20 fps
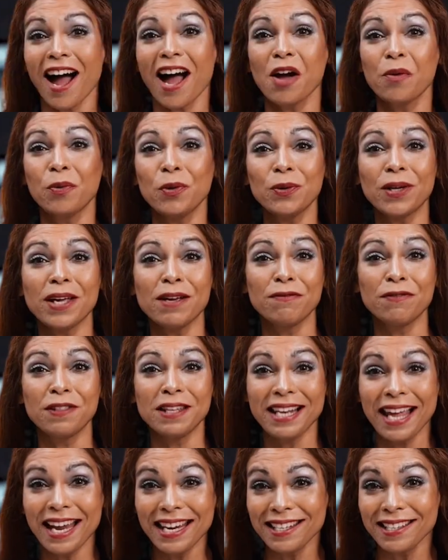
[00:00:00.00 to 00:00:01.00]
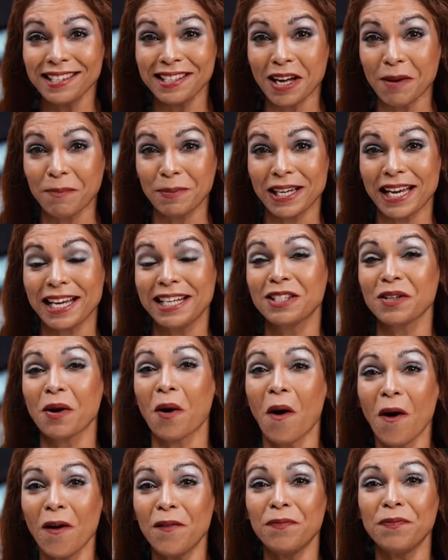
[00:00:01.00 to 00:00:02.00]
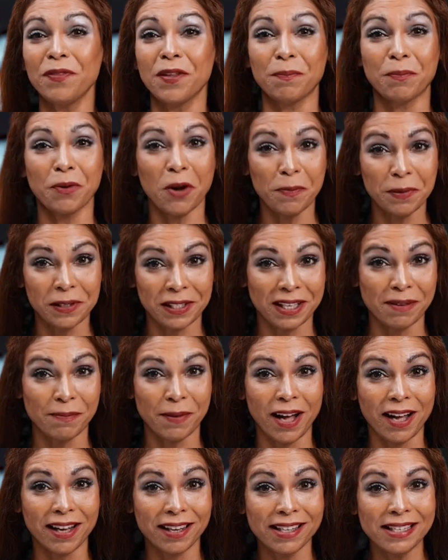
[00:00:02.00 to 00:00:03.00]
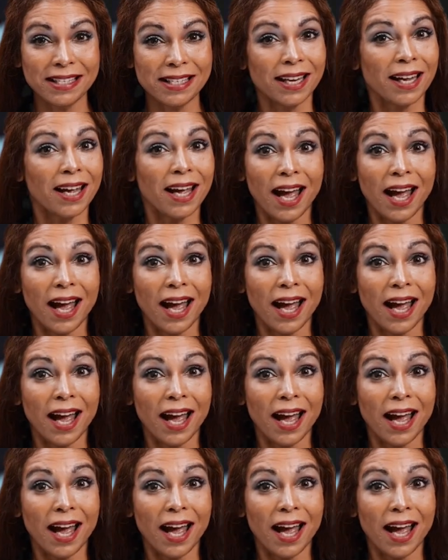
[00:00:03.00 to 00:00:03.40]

I will give the latest updates on the property market